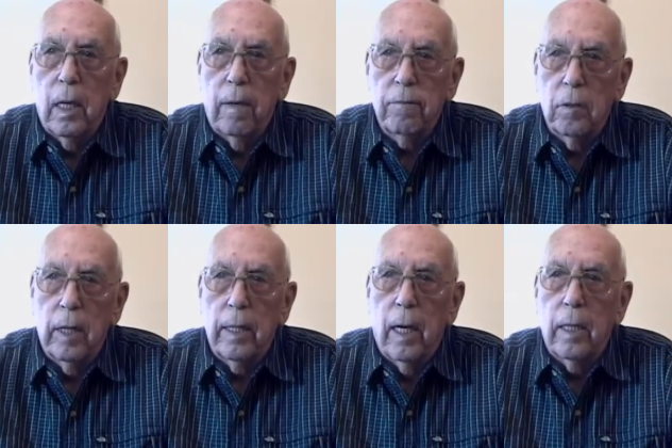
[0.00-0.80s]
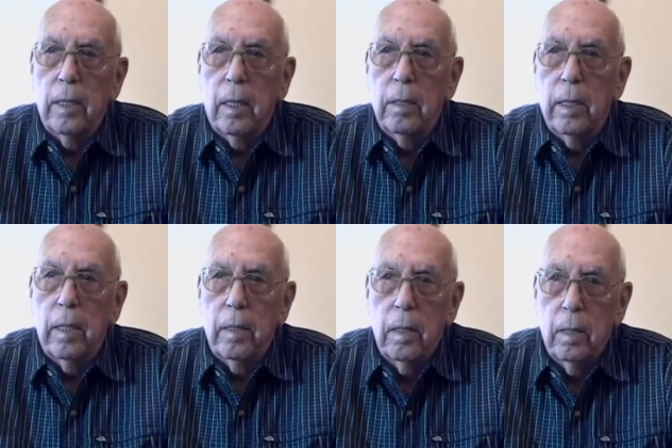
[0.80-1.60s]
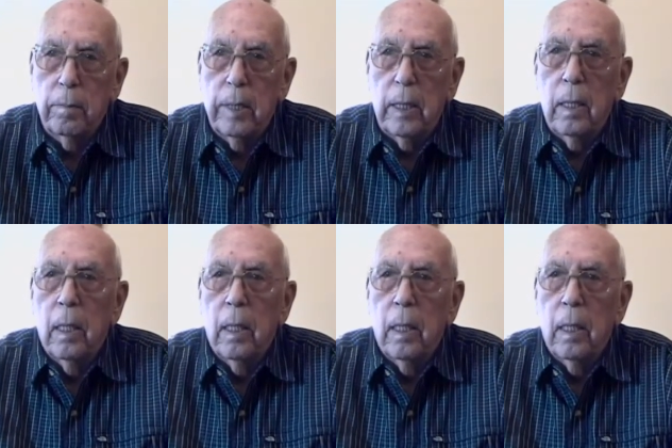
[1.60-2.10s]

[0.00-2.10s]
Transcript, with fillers: After I got there, they'd been